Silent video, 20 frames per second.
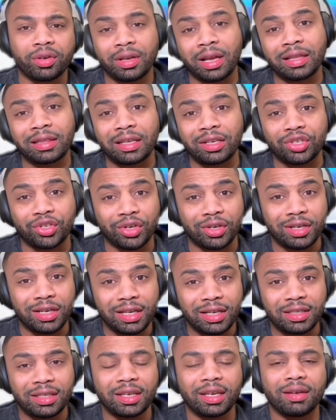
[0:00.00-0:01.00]
Not that she
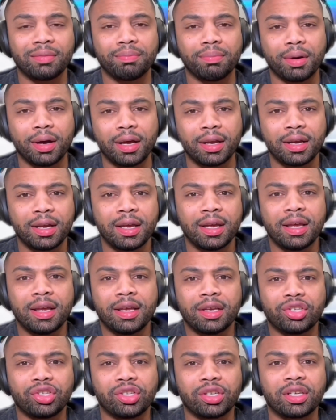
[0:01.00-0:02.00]
needs it, but
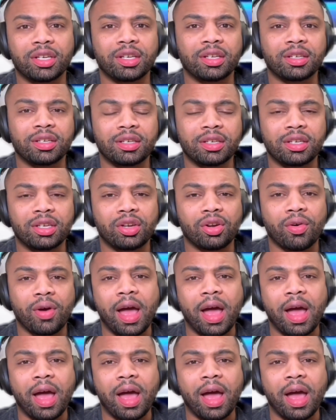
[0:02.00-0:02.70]
she can